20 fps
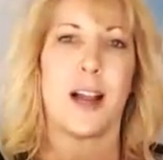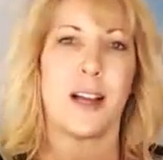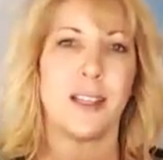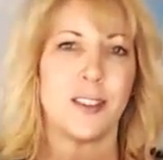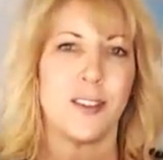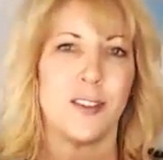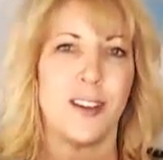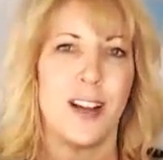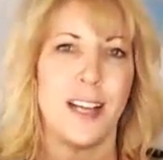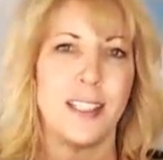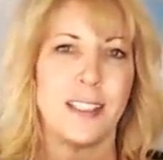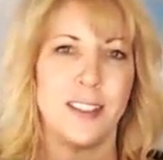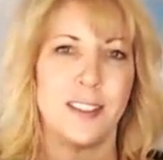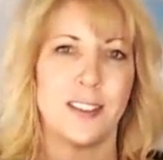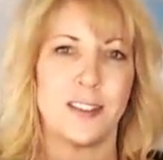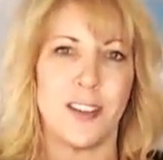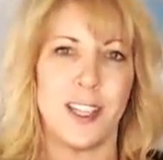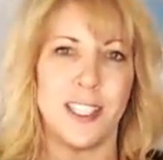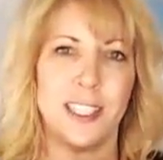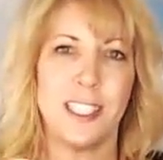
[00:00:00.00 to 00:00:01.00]
Gosh, they're nice and
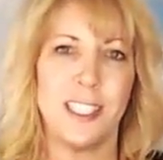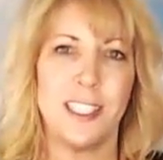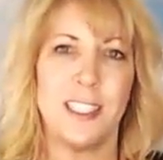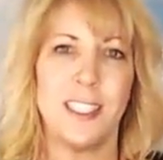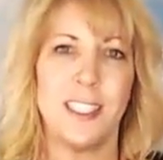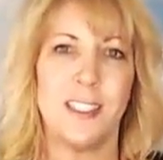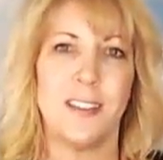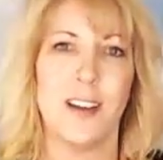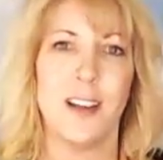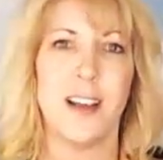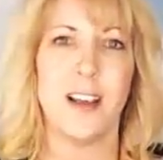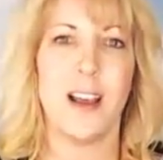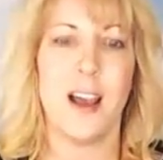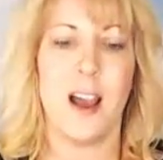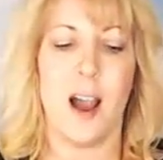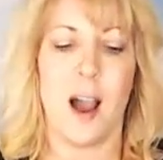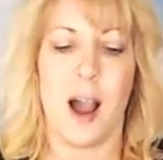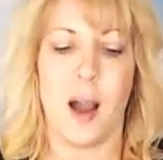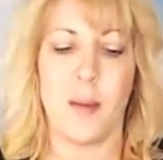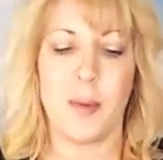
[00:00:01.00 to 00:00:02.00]
stretchy too.
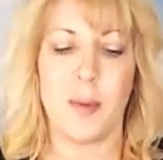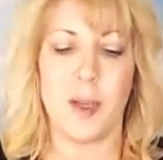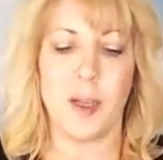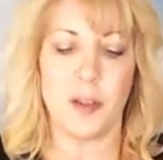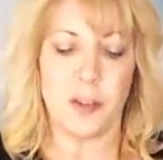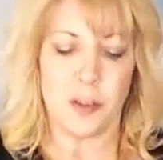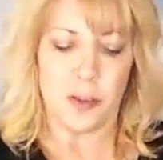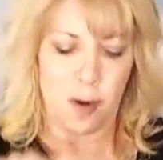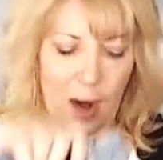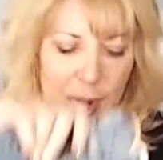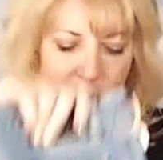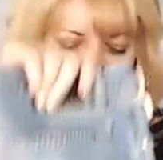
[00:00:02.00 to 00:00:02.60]
I'm going to try